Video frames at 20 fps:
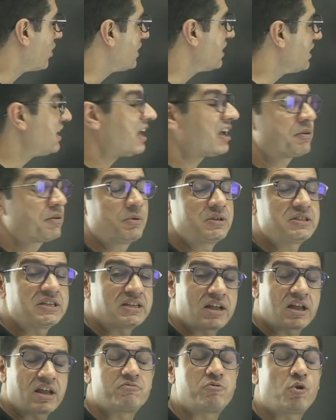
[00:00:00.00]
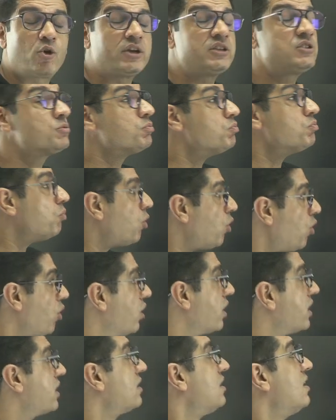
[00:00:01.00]
language and our voice
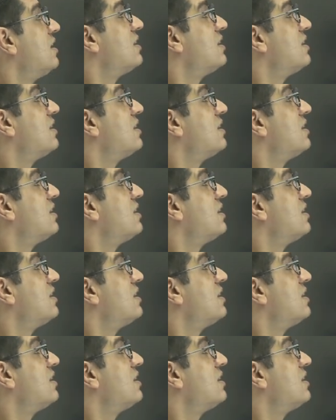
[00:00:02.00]
more